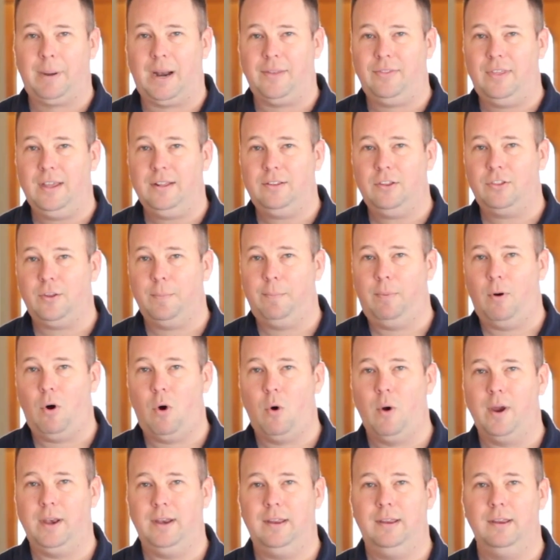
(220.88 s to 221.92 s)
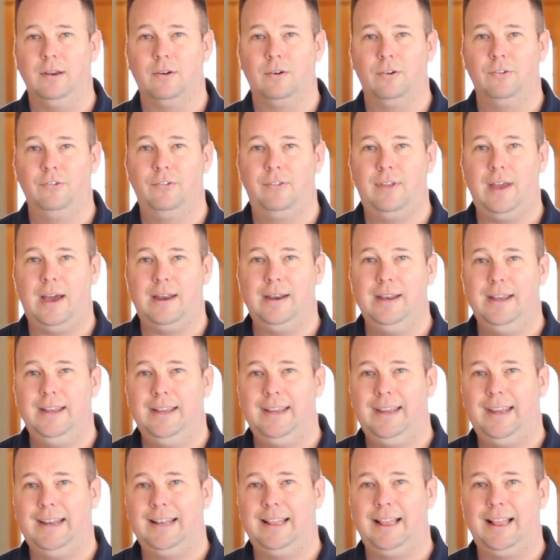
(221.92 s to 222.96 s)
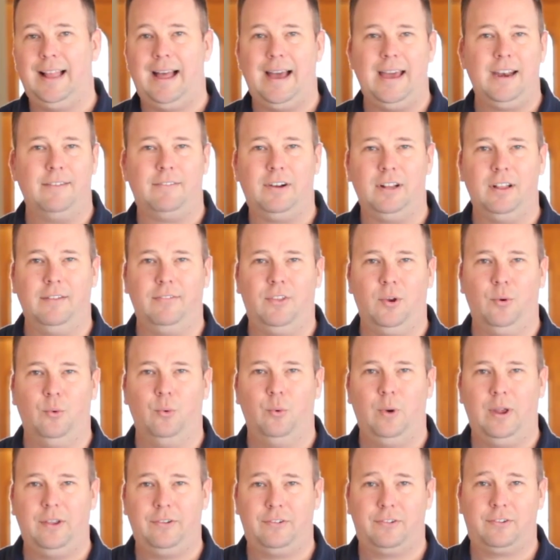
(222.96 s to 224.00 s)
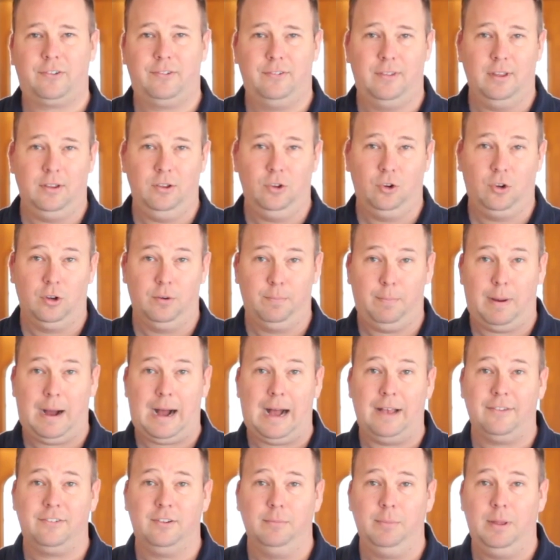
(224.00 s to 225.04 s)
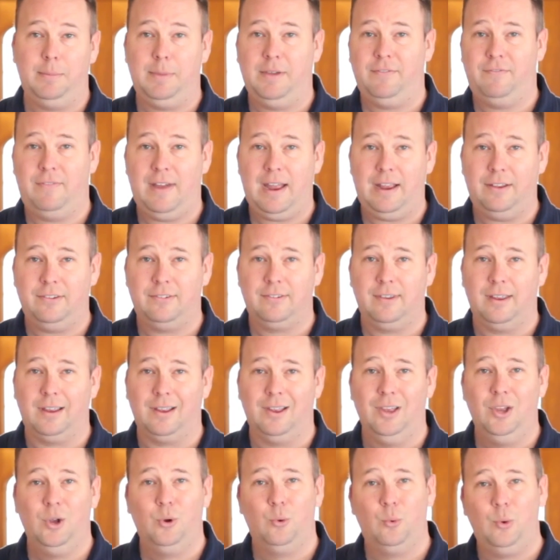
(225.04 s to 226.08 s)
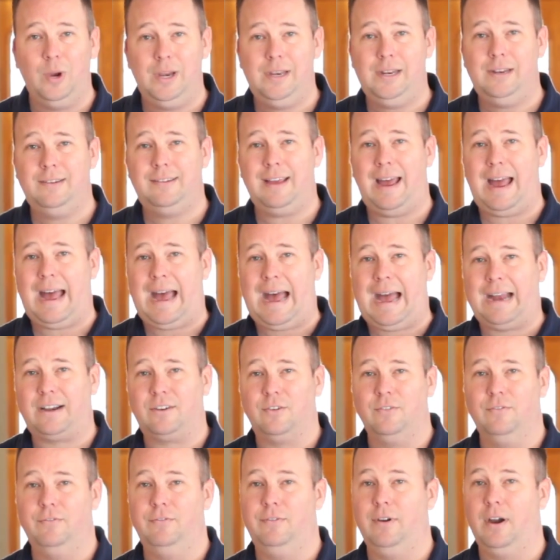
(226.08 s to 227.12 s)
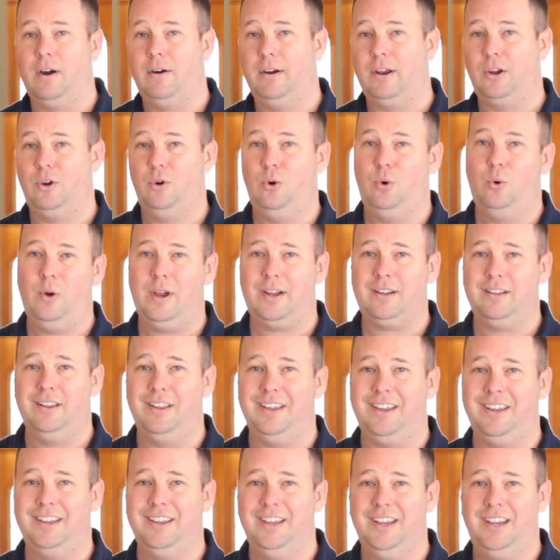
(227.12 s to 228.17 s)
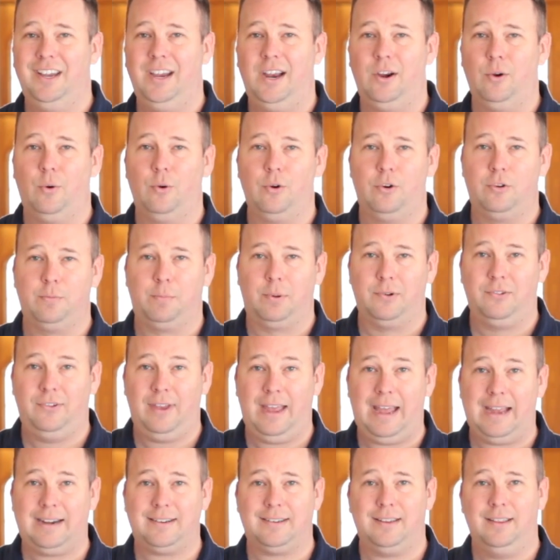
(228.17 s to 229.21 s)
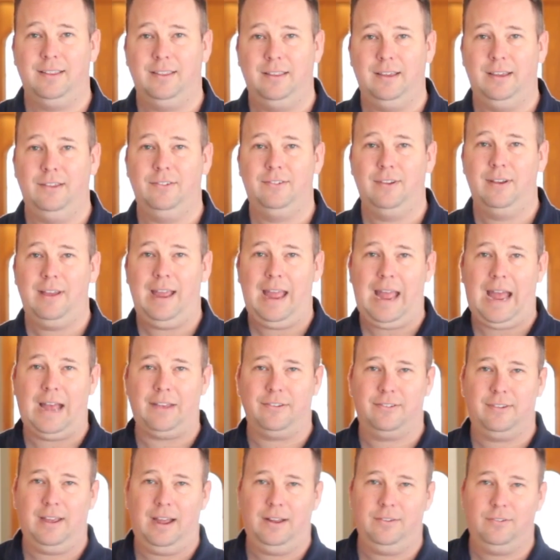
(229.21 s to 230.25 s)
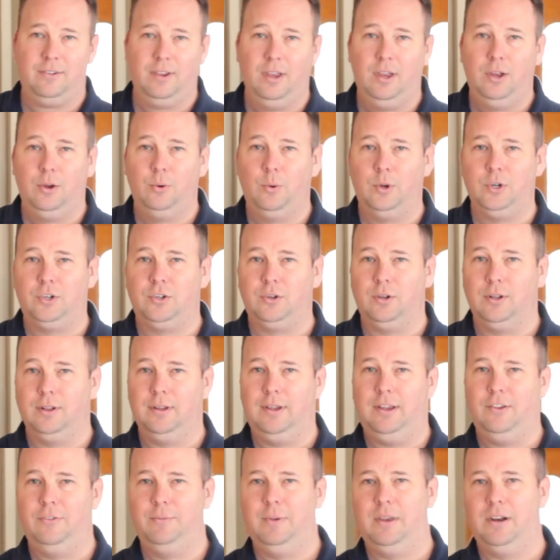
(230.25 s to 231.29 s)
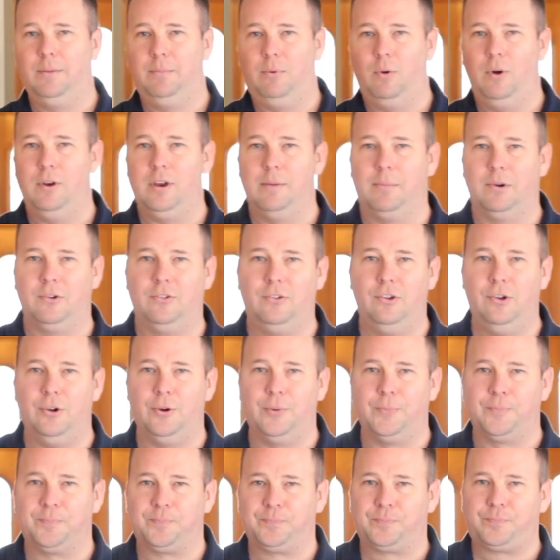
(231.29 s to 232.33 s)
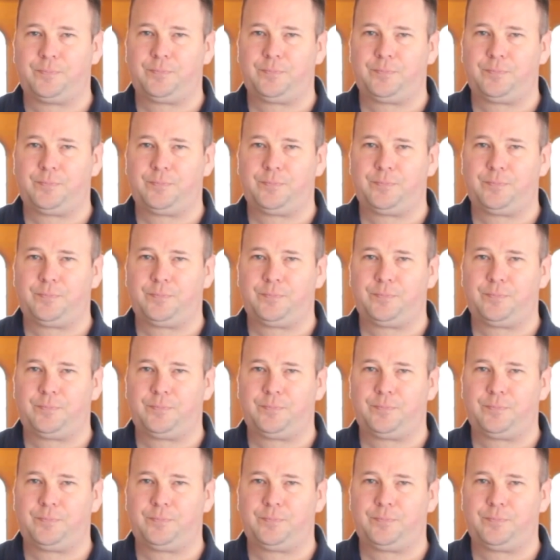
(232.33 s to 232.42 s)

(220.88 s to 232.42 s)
But I think that the point here is that in light of all of the risks that you could possibly be facing, we need to act very quickly in order to protect these assets, which leads me to point number two.